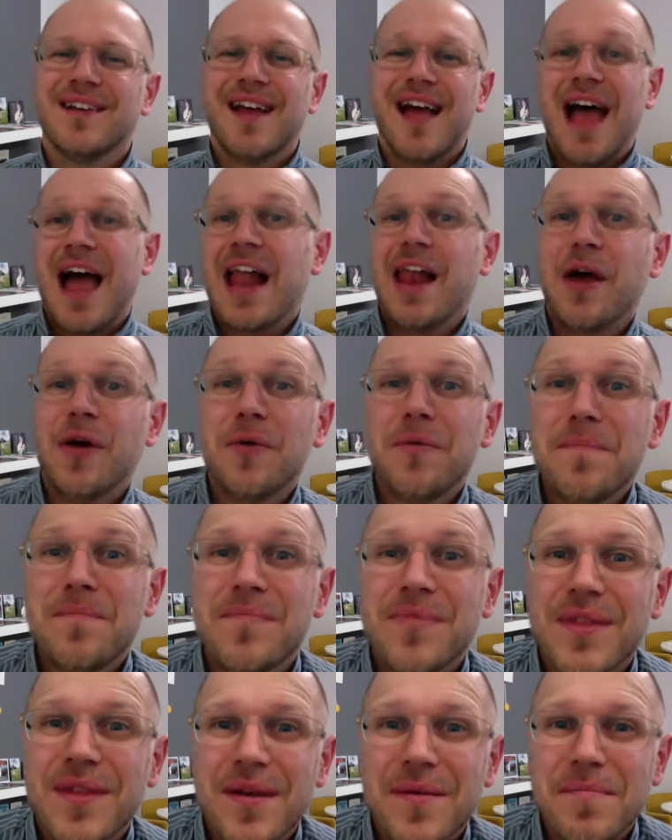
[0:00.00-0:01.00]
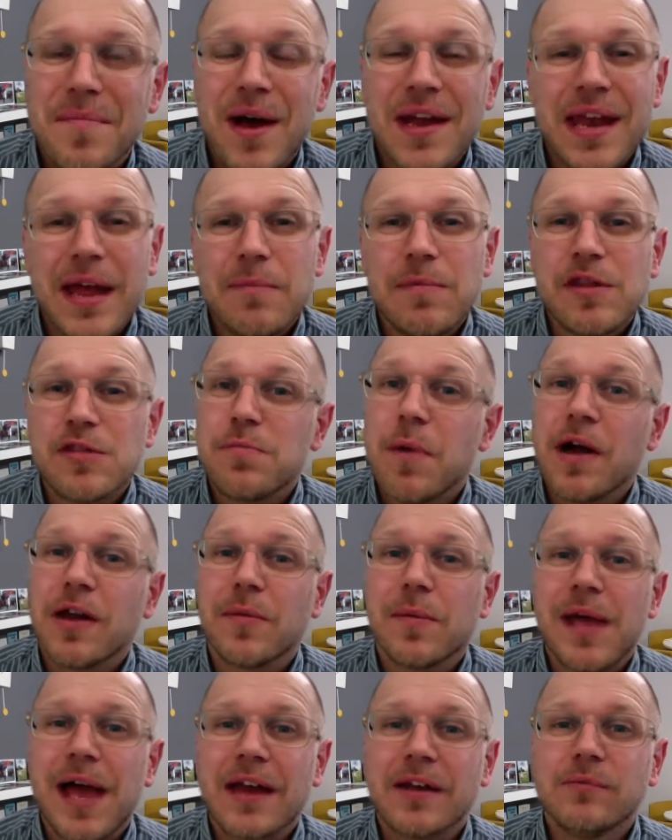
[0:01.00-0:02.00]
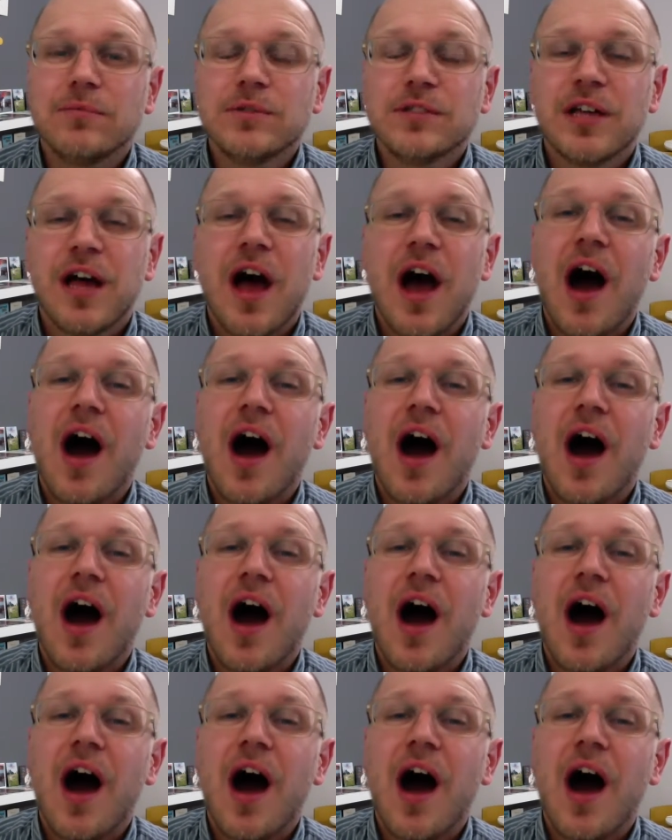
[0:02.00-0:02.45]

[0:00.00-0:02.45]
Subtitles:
Hello, my name is Barnaby Adams.